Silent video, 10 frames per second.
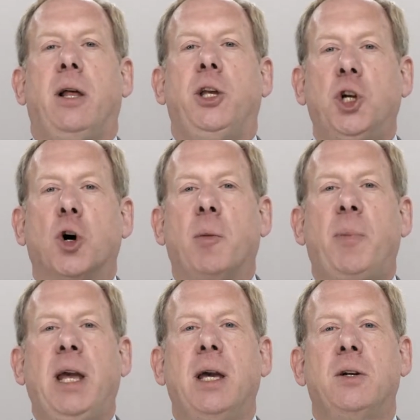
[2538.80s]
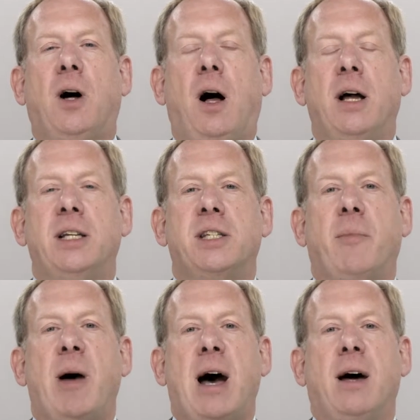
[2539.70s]
European law is
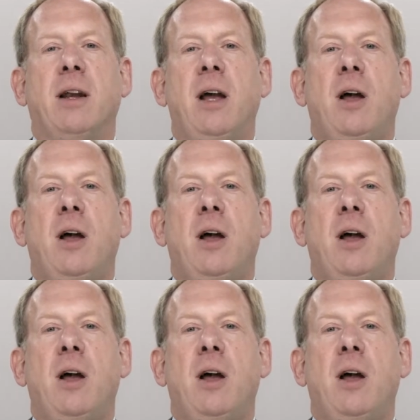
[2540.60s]
about